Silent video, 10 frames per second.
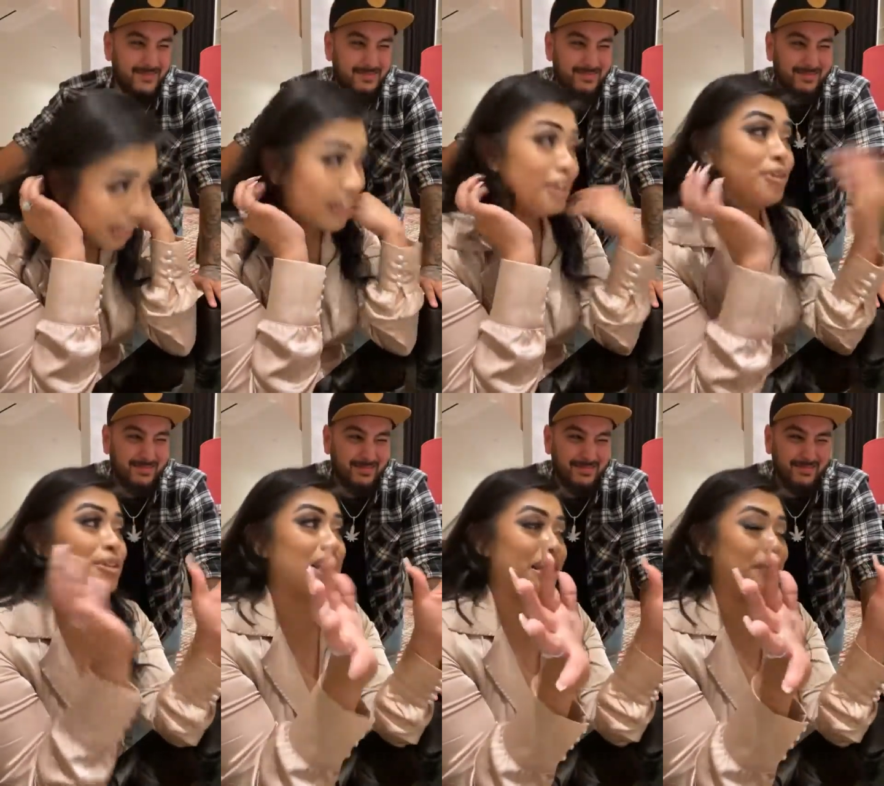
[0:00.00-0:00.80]
Speaker 1: no
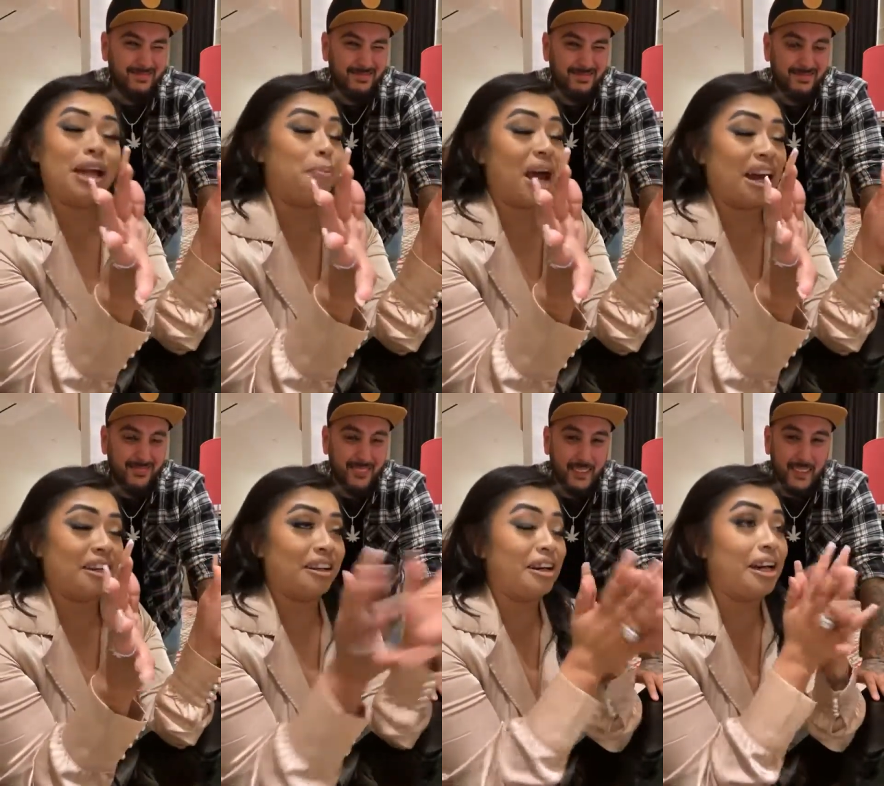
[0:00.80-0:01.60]
it's not even that
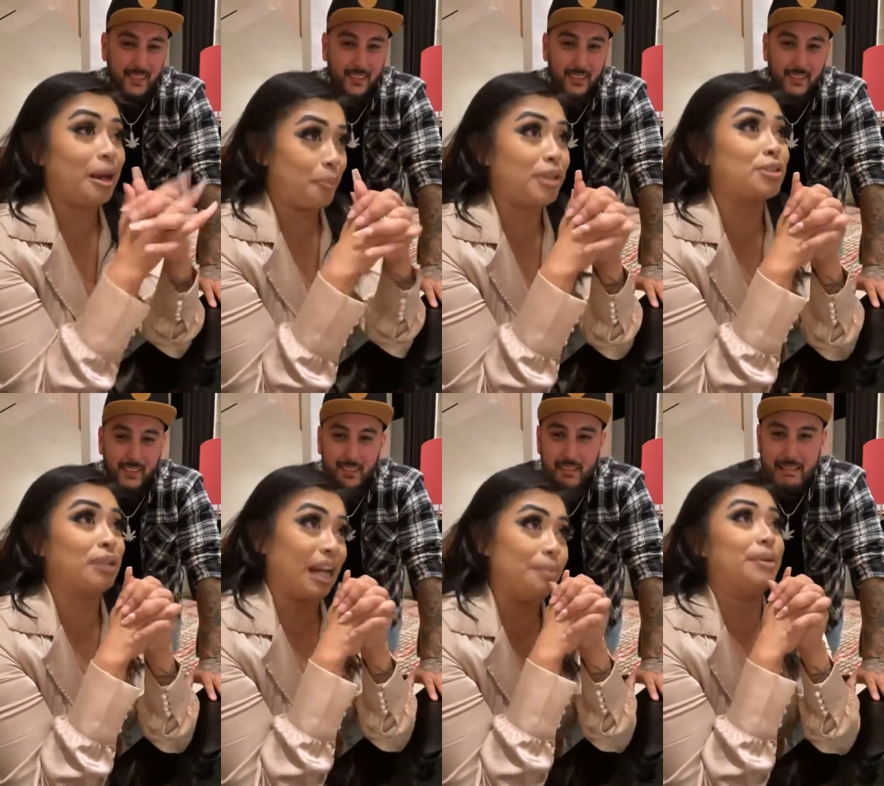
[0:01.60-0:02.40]
bad uh, compared to
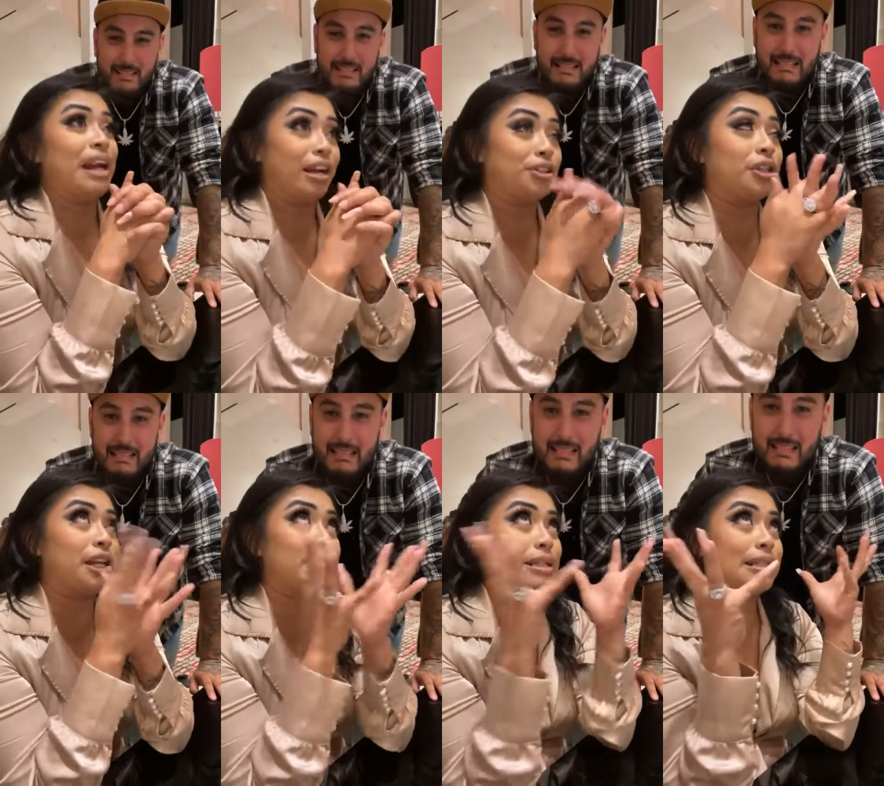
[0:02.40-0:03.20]
labor
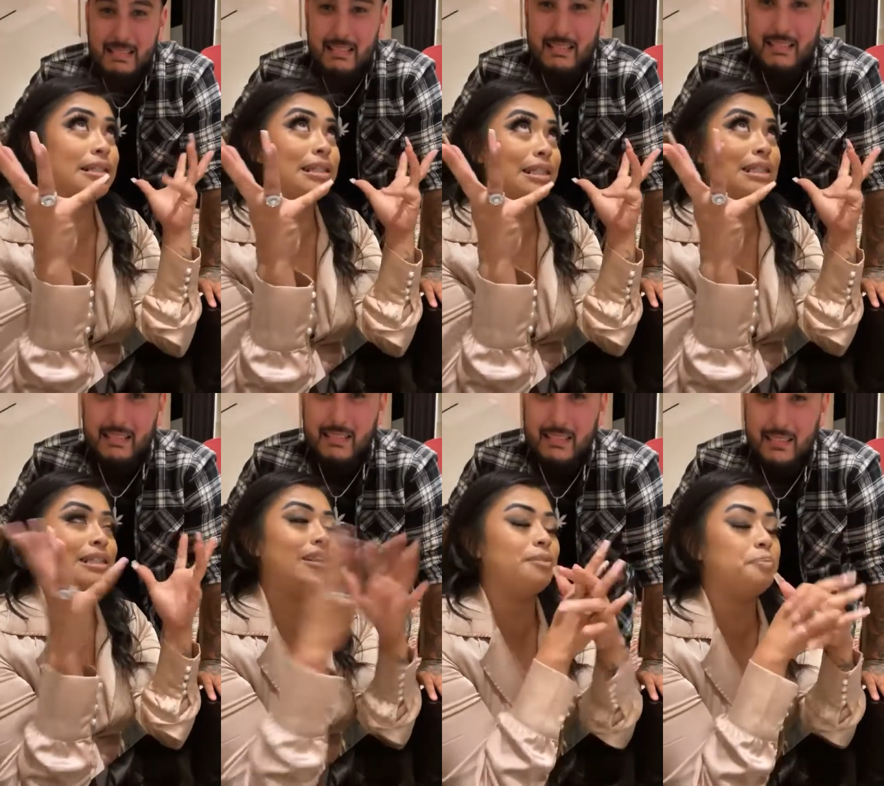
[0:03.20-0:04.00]
naturally i'm like ah,
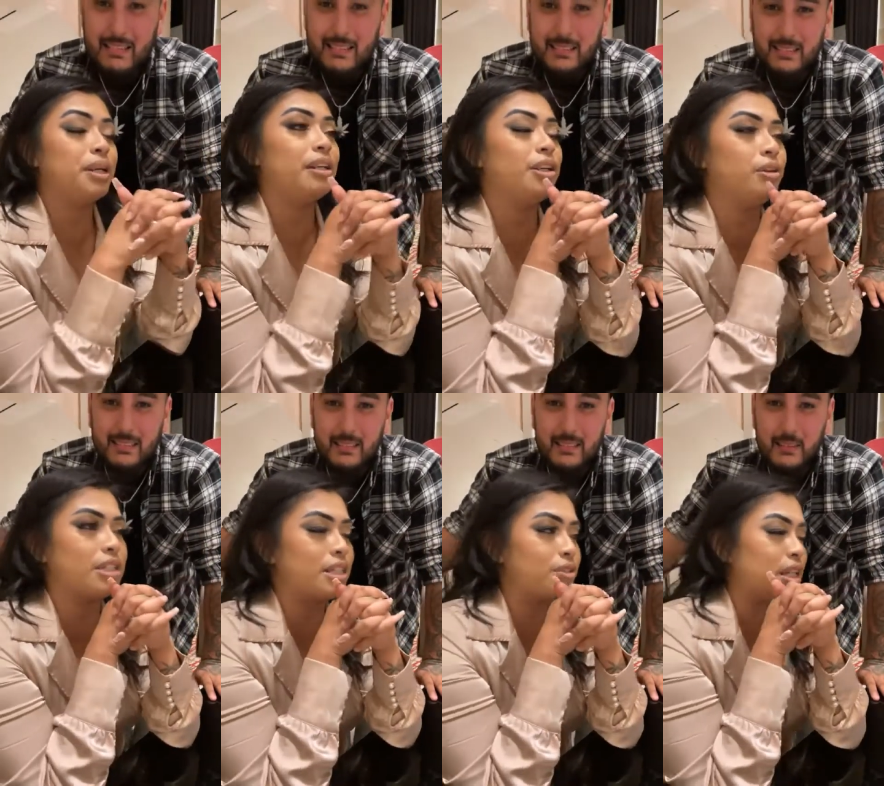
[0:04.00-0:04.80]
ah but no
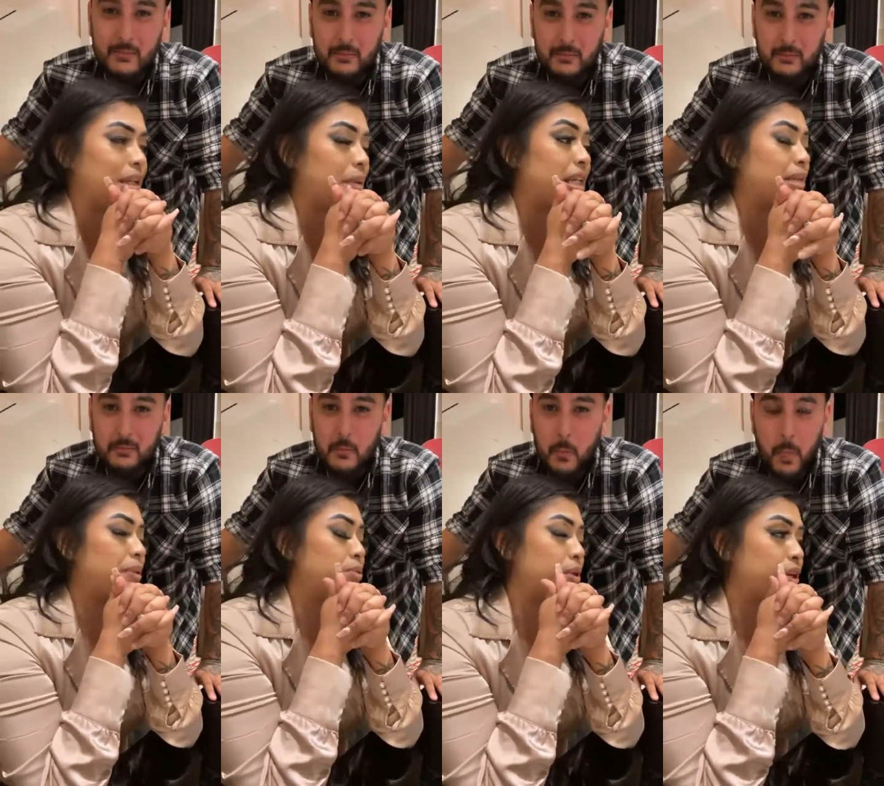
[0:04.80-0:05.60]
tattoo is not that bad it
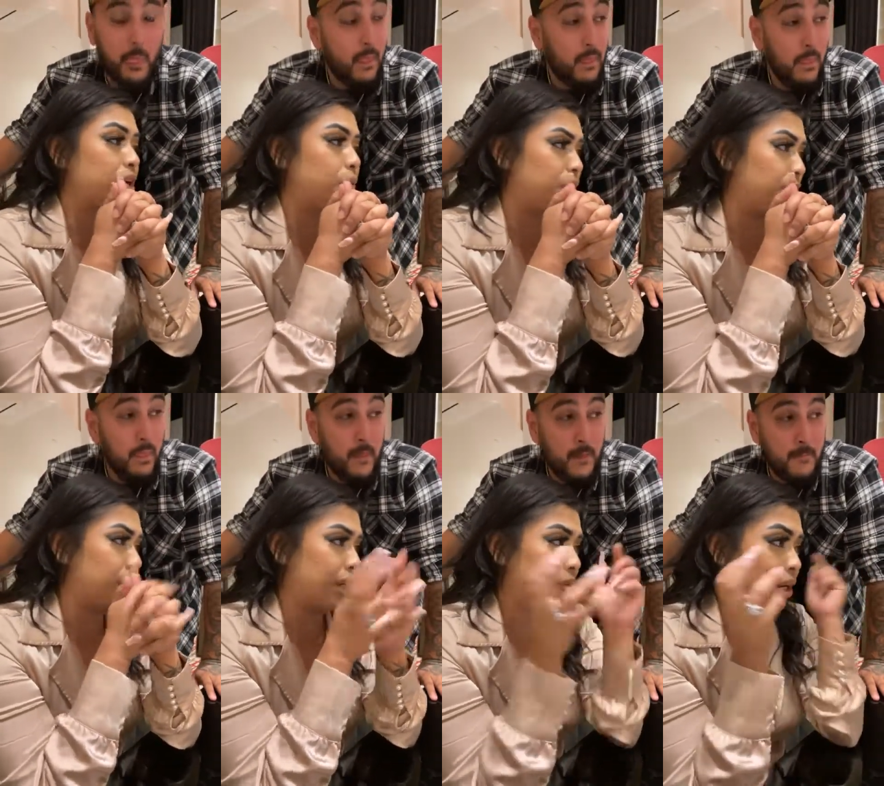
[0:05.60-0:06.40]
depends where you get it where do you
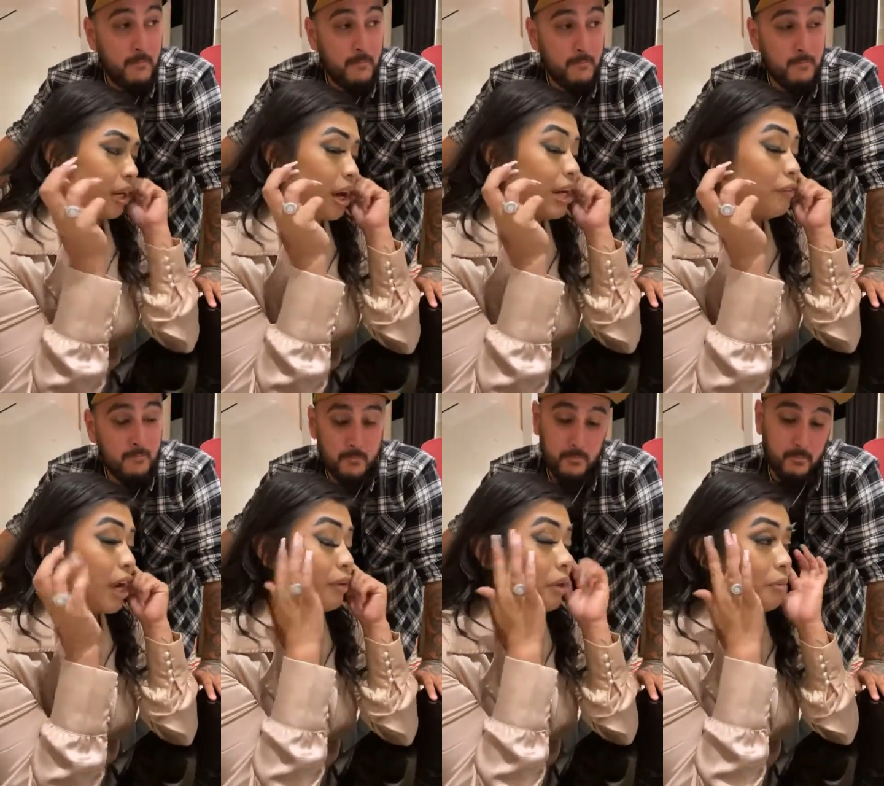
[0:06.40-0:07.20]
want to get it right here i never
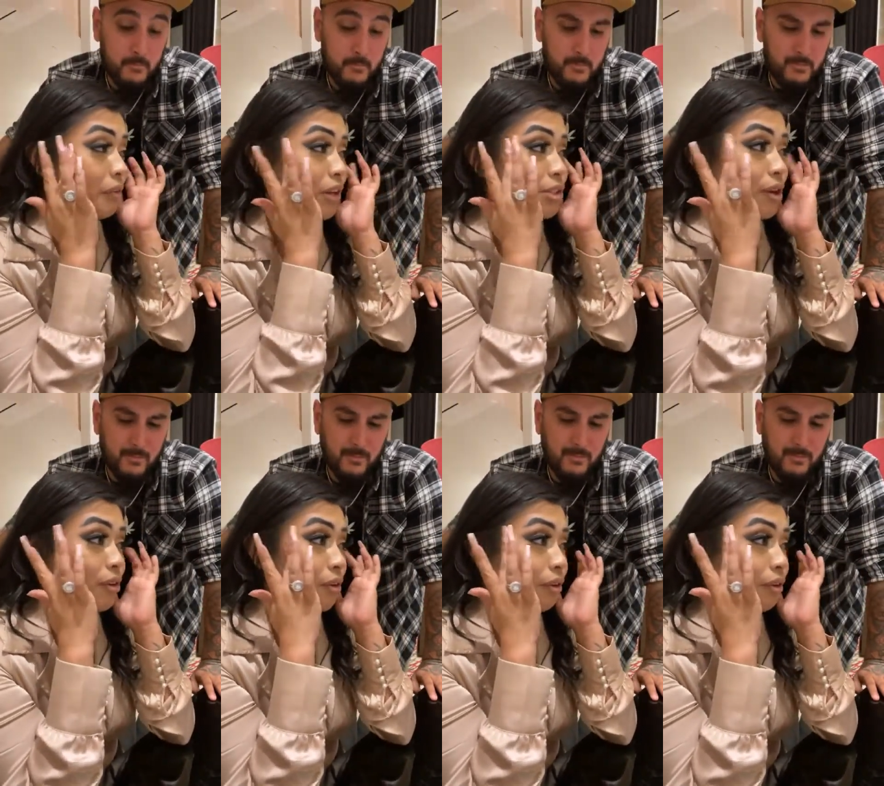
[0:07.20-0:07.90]
had one in my face so i don't